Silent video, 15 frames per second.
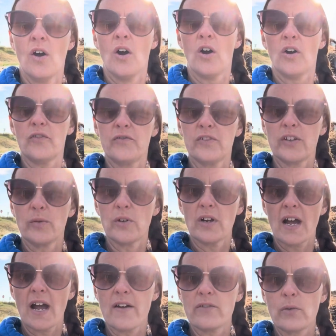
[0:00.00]
hopefully
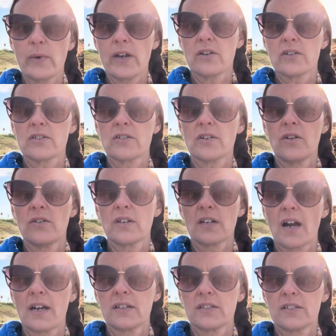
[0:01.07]
we'll have a week or so to
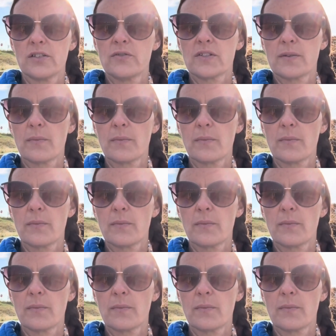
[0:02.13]
do